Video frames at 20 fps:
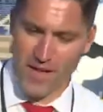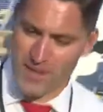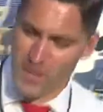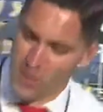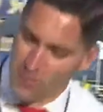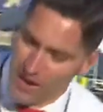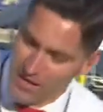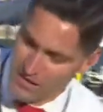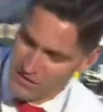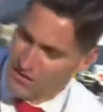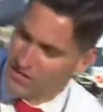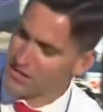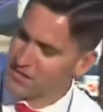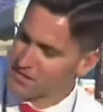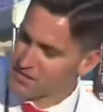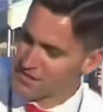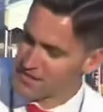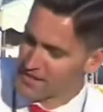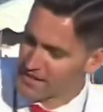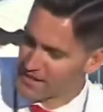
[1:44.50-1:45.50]

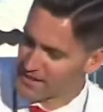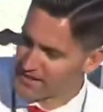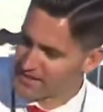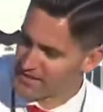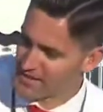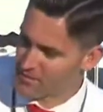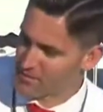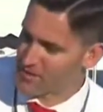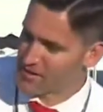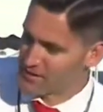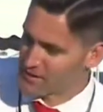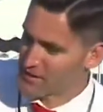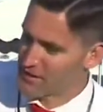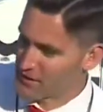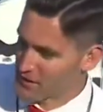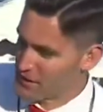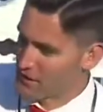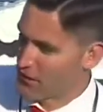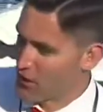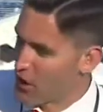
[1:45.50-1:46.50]
Congratulations again on Thank being inducted
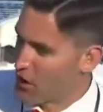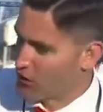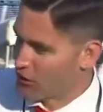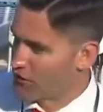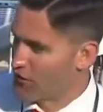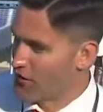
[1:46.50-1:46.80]
you. into the Hall I of Fame.